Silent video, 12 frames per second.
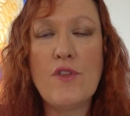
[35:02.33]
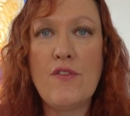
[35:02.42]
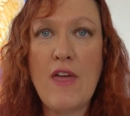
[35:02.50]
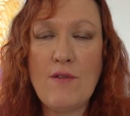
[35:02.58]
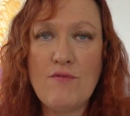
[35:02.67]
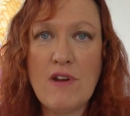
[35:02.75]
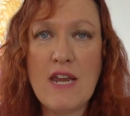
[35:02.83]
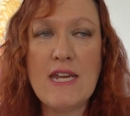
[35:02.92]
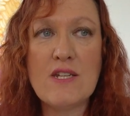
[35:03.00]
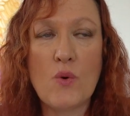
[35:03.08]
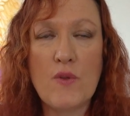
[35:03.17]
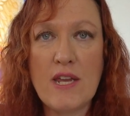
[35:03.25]
that they
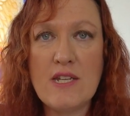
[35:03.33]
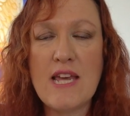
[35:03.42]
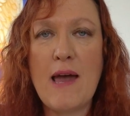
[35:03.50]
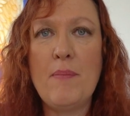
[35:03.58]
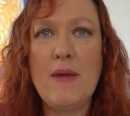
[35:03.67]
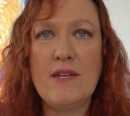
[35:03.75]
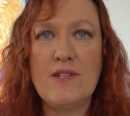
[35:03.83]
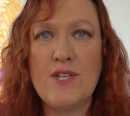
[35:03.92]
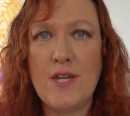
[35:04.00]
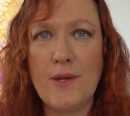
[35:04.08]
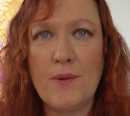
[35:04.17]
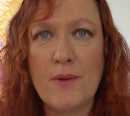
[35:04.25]
read or they tap
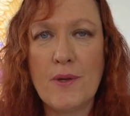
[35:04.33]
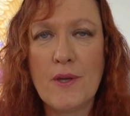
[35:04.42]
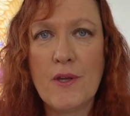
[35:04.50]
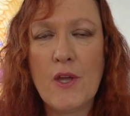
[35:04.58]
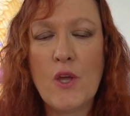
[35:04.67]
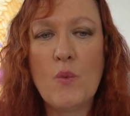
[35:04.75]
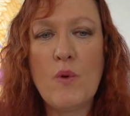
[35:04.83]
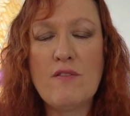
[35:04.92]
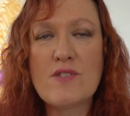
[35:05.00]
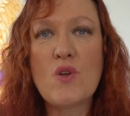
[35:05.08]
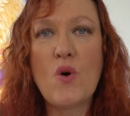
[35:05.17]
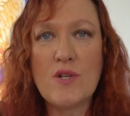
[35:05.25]
into,
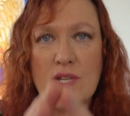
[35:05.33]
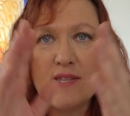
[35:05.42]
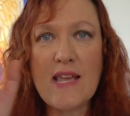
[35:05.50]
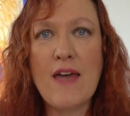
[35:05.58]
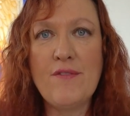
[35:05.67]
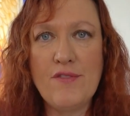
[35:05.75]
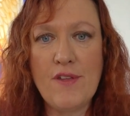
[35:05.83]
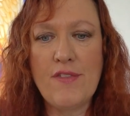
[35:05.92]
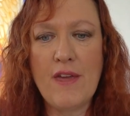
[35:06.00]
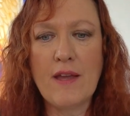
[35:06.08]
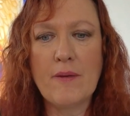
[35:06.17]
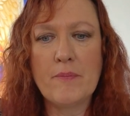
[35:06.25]
whereas God is
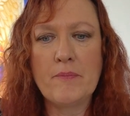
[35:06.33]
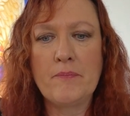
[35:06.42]
everything.